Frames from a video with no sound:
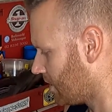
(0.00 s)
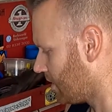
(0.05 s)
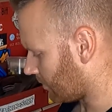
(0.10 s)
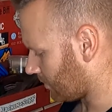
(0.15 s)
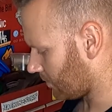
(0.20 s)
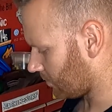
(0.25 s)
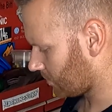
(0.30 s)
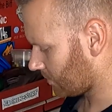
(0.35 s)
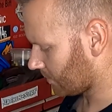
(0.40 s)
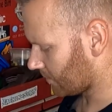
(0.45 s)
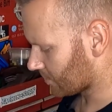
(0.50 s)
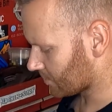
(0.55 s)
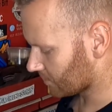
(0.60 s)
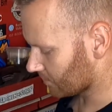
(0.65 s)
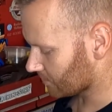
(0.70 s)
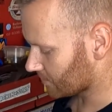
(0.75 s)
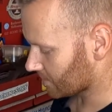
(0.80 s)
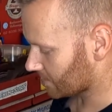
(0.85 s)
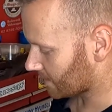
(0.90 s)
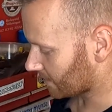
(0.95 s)
All right, what I'm going to
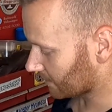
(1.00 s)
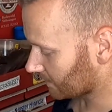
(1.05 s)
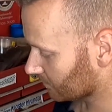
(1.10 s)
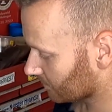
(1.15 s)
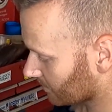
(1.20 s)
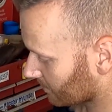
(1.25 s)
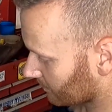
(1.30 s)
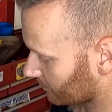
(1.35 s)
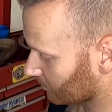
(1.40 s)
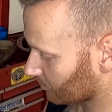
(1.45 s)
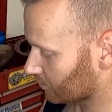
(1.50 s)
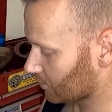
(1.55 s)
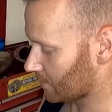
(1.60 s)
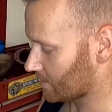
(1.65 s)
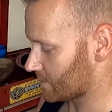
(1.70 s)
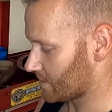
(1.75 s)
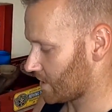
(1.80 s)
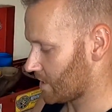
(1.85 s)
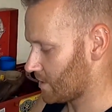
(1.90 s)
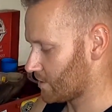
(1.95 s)
do is just get a little bit of
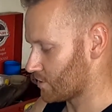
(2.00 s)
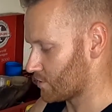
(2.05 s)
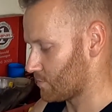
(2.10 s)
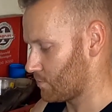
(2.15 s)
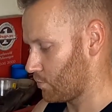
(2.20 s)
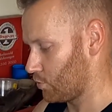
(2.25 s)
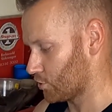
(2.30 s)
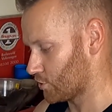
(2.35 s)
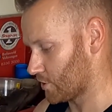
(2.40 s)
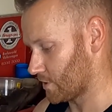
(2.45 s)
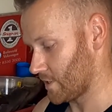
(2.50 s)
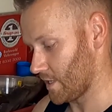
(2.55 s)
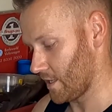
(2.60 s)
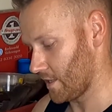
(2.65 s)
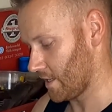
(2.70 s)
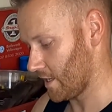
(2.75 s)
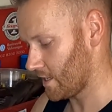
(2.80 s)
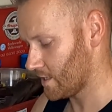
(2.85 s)
compressed air, just push it down the